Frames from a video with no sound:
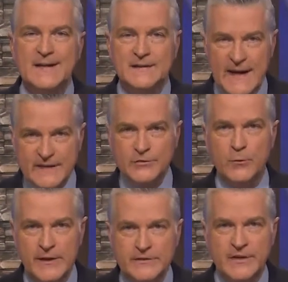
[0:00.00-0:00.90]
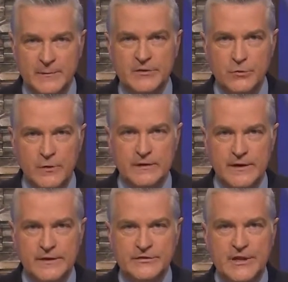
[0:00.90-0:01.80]
Last week, Senate Majority
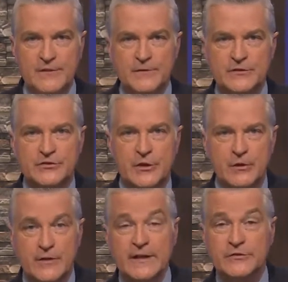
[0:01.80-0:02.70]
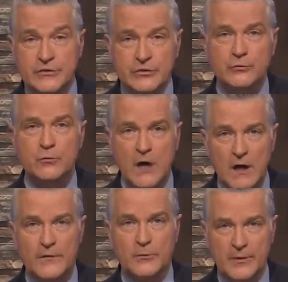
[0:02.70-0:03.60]
Leader Scott Fitzgerald and two
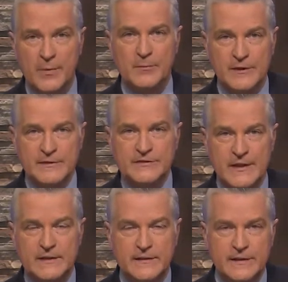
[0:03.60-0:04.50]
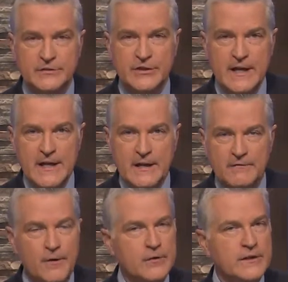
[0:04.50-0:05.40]
other Republican Senate leaders
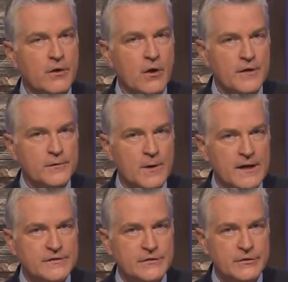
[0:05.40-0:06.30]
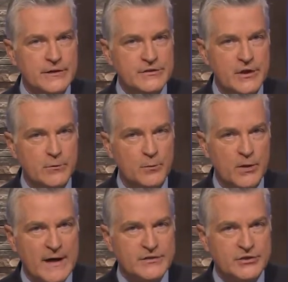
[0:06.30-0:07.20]
voted to authorize Attorney General
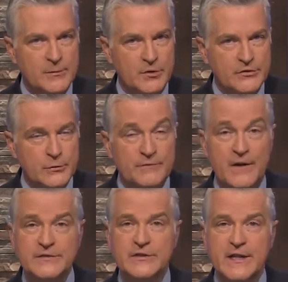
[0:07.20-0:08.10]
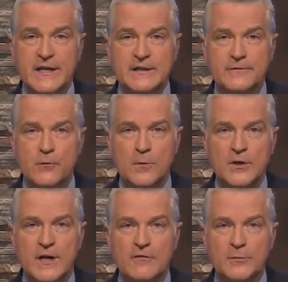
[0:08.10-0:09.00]
Brad Schimel to investigate the
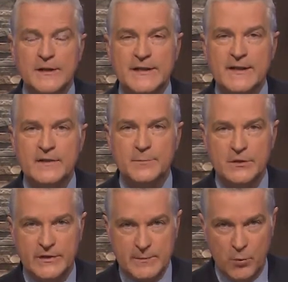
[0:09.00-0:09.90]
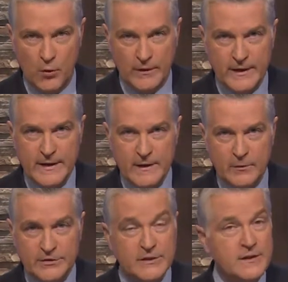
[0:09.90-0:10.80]
former Government Accountability Board,
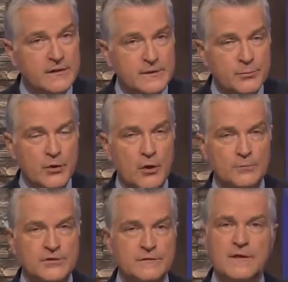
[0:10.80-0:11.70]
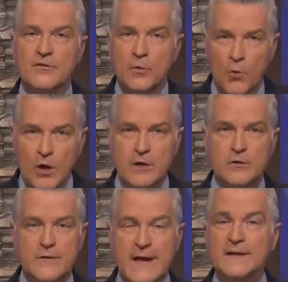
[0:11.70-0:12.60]
which conducted probes of Governor
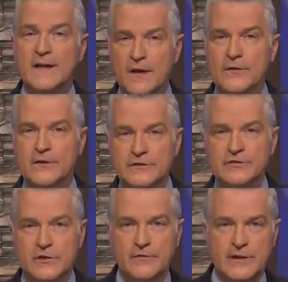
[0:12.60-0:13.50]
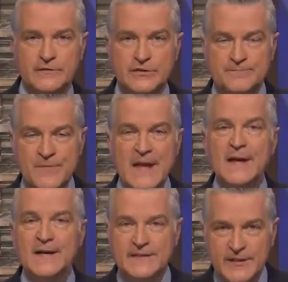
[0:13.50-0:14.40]
Walker and other conservatives.
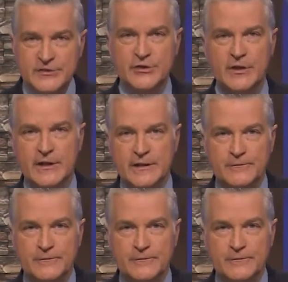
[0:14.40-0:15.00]
Additionally,